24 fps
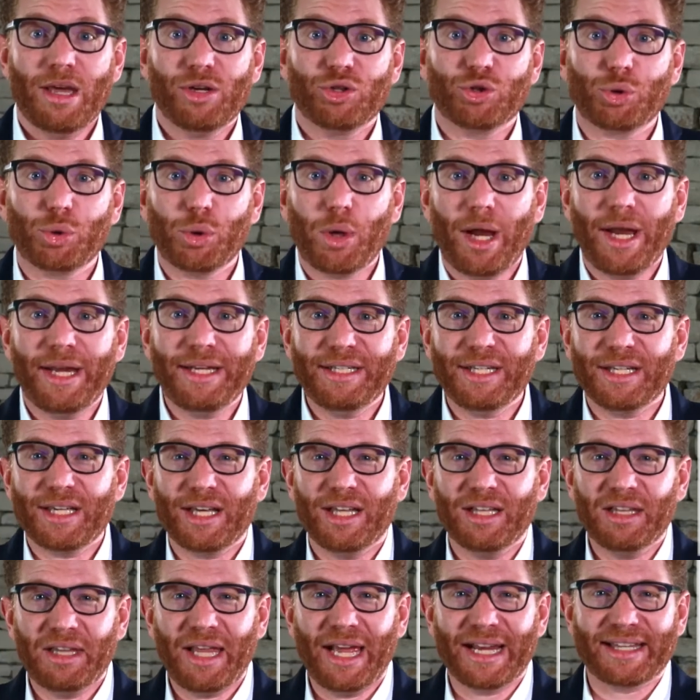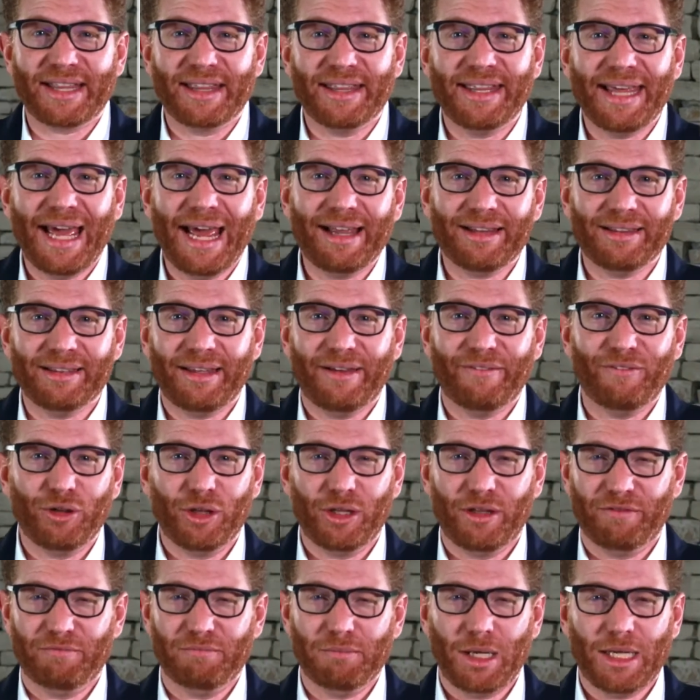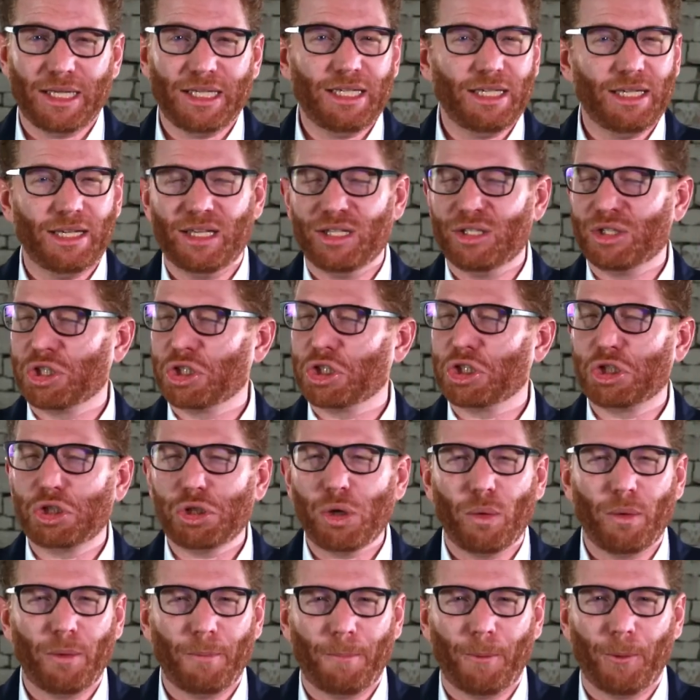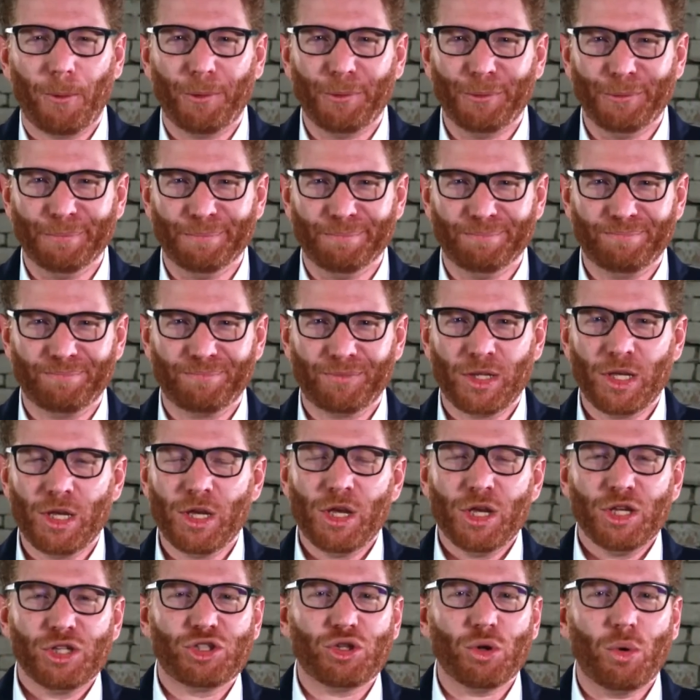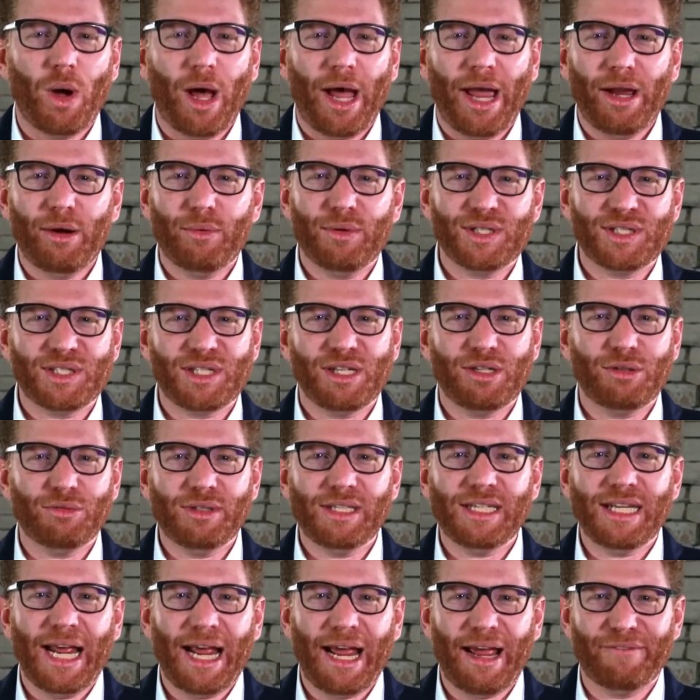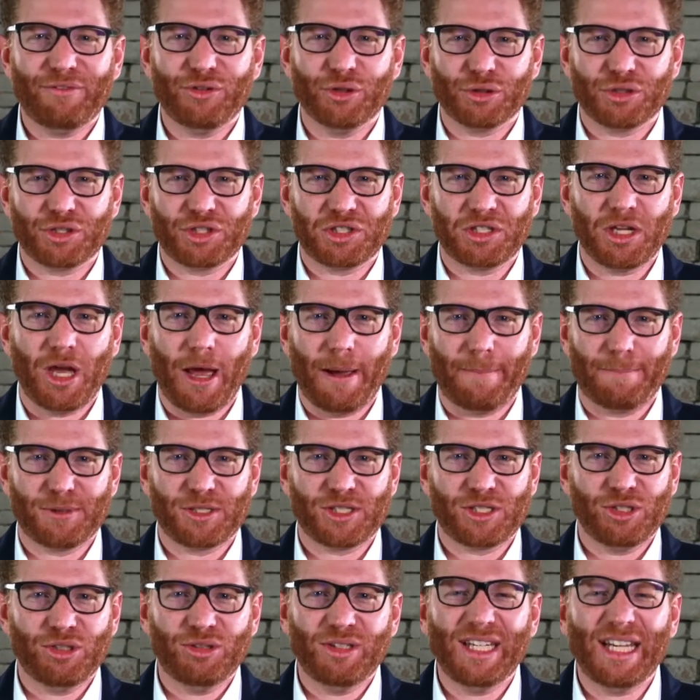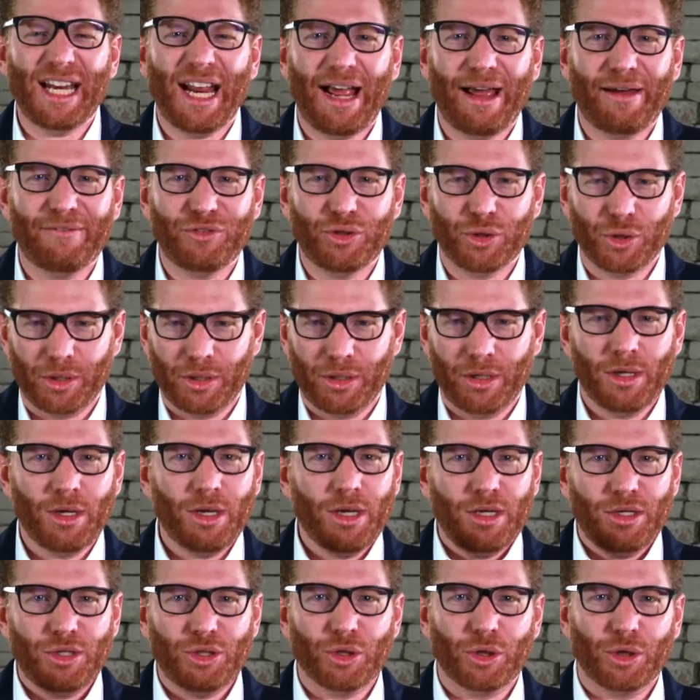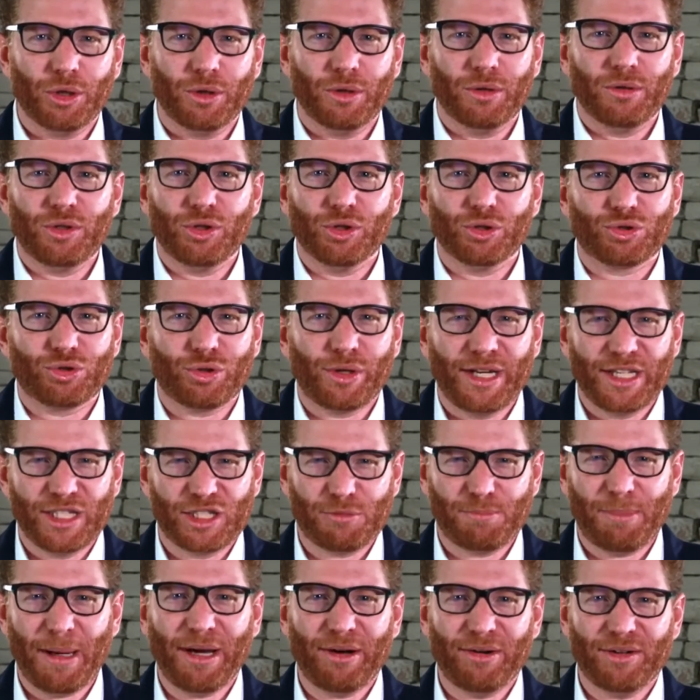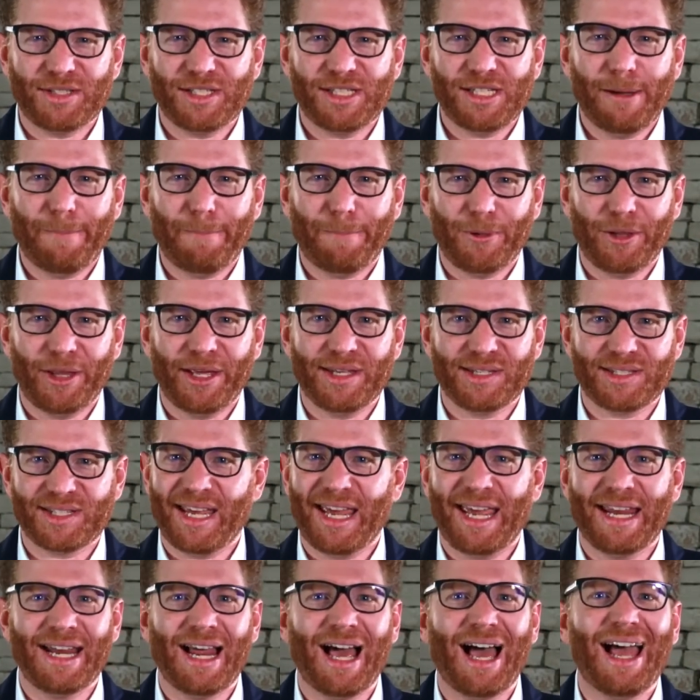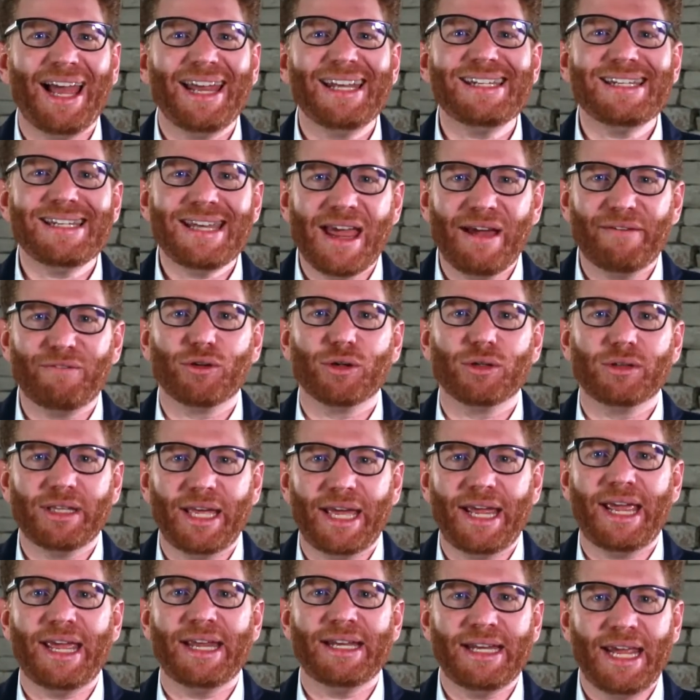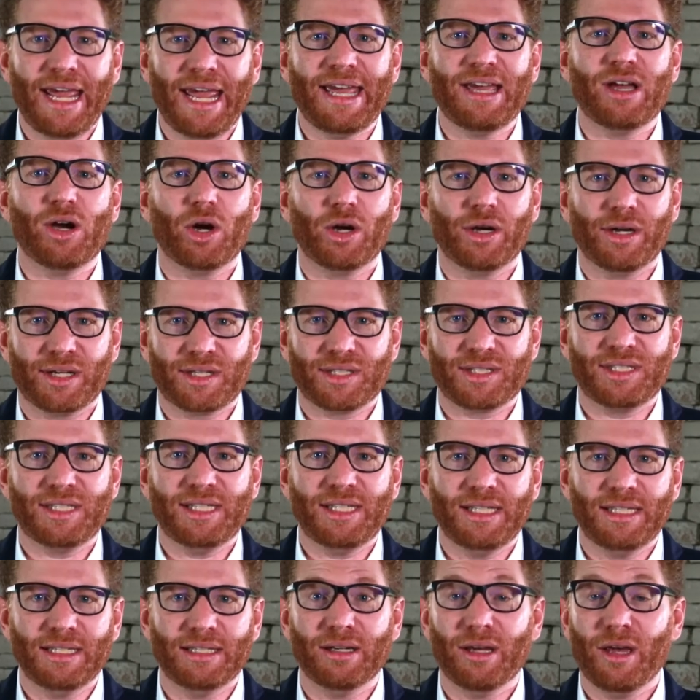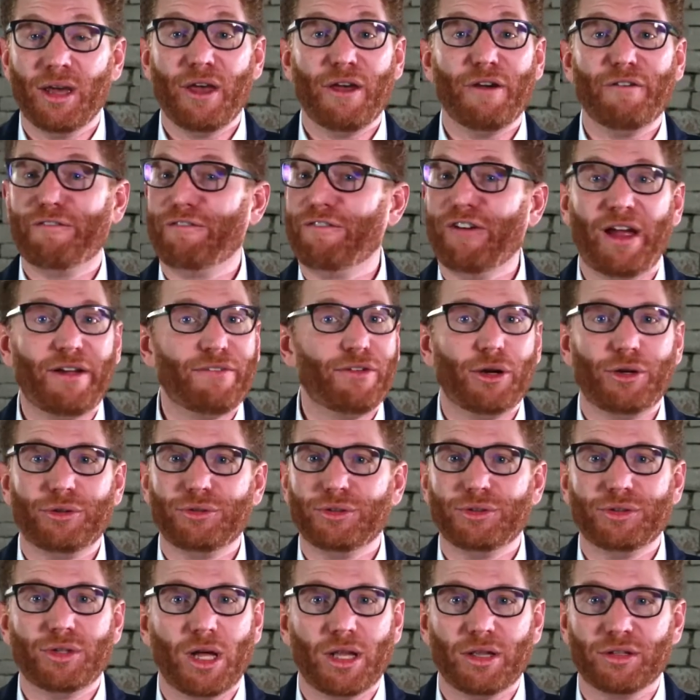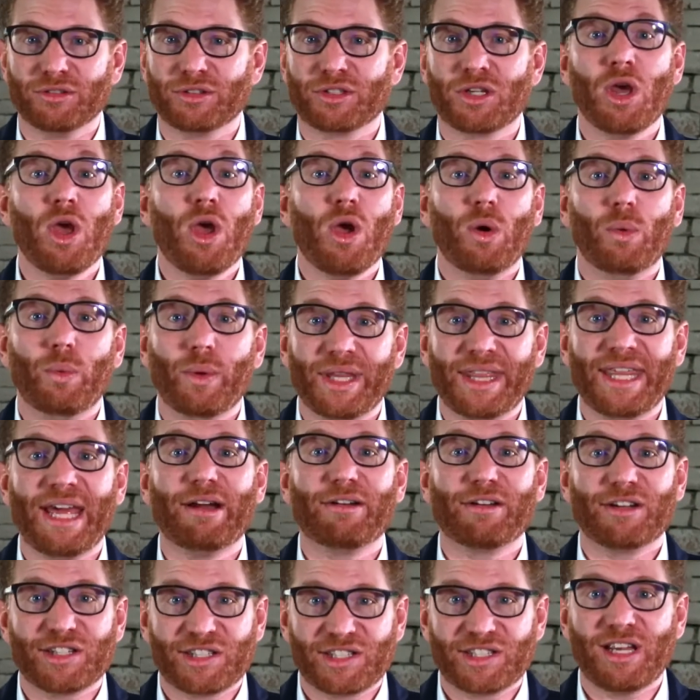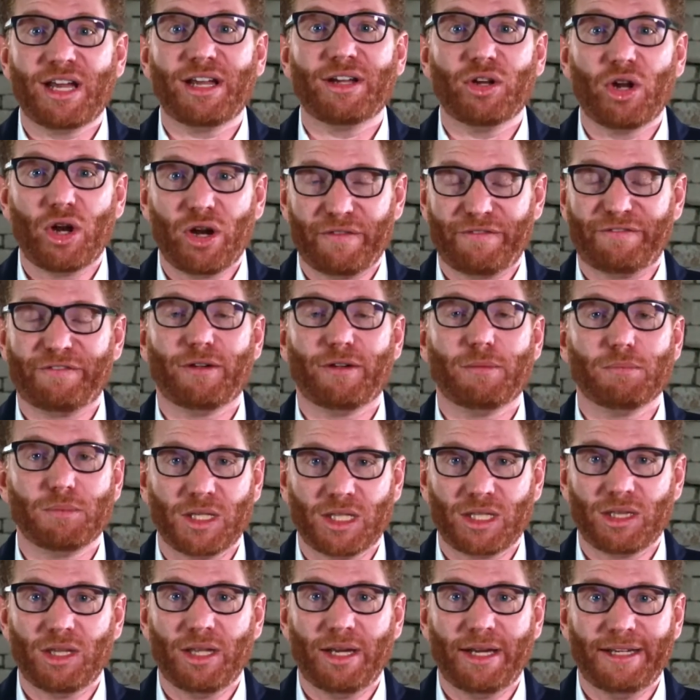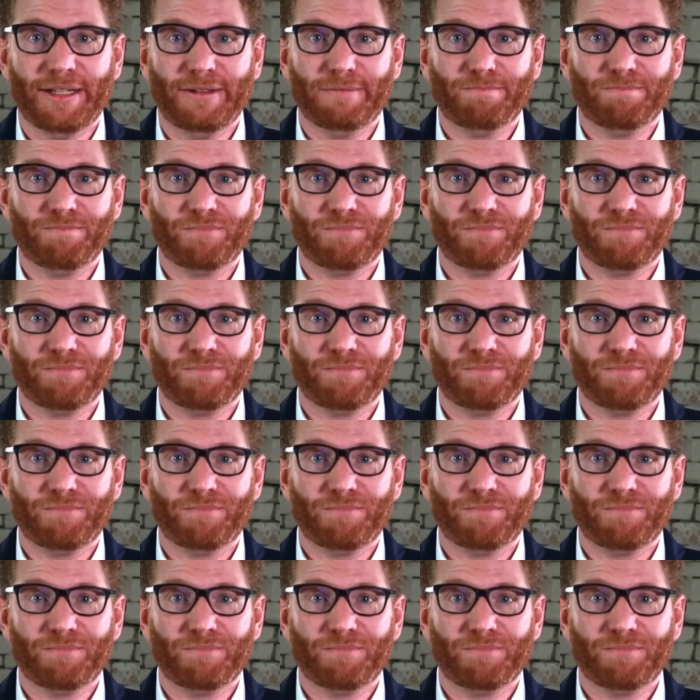Trying to collect that level of money is so important. So I always say you need to have your stops. You need to have your transparency in place. And I never let an AR exceed $500 without a sign-off from the client.